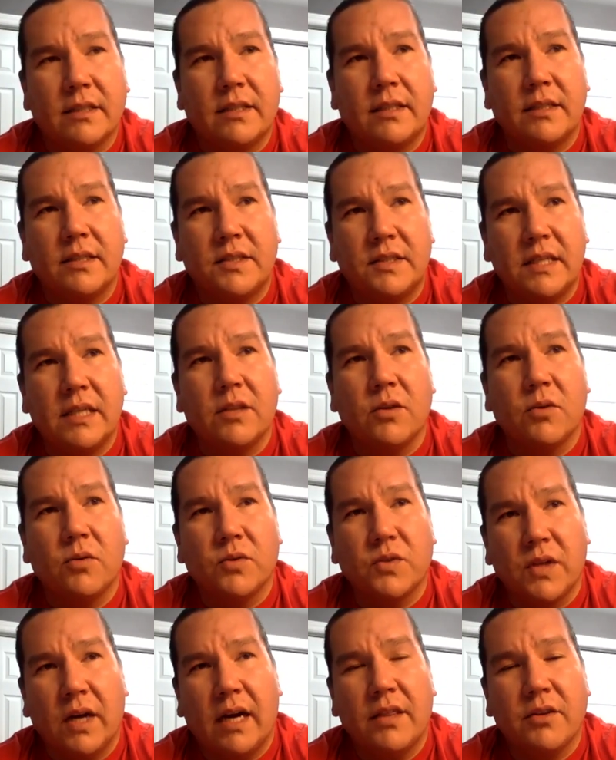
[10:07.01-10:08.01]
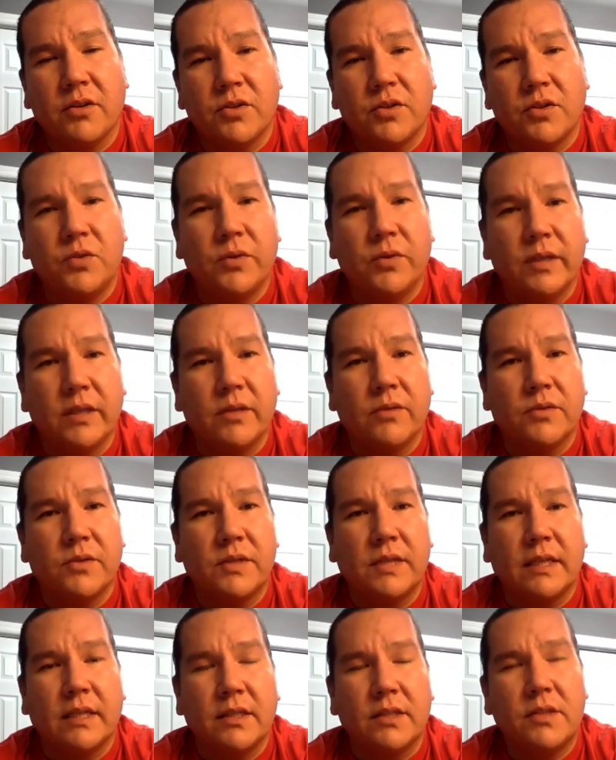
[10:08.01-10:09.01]
to see those authors doing those
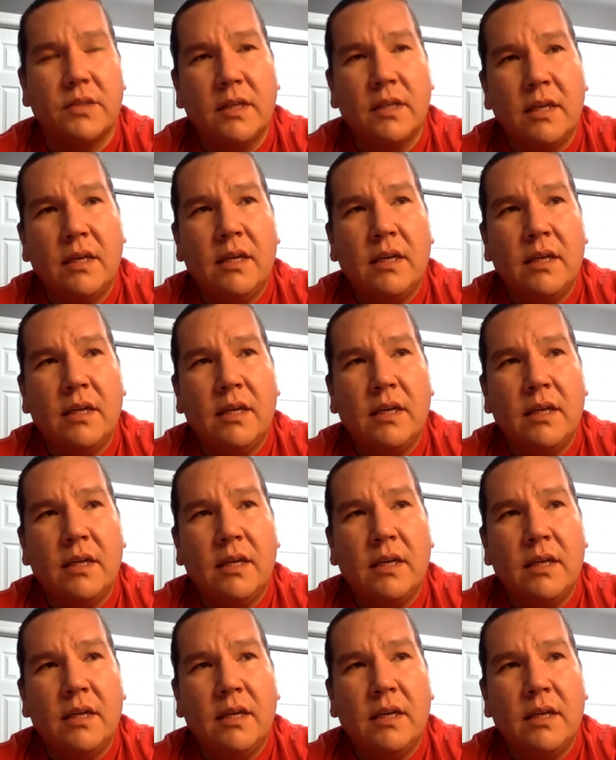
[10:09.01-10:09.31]
things.